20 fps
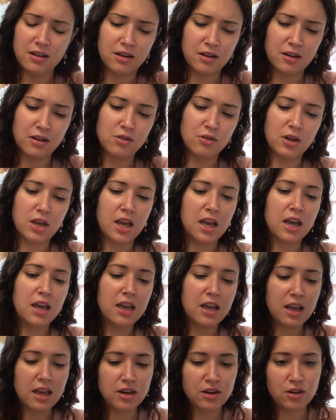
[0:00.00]

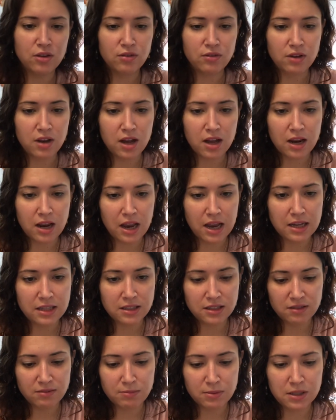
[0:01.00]
Okay, and you've got Ace
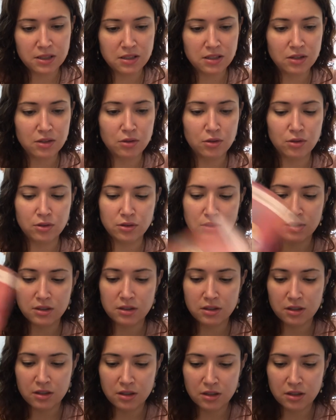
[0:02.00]
of Pentacles.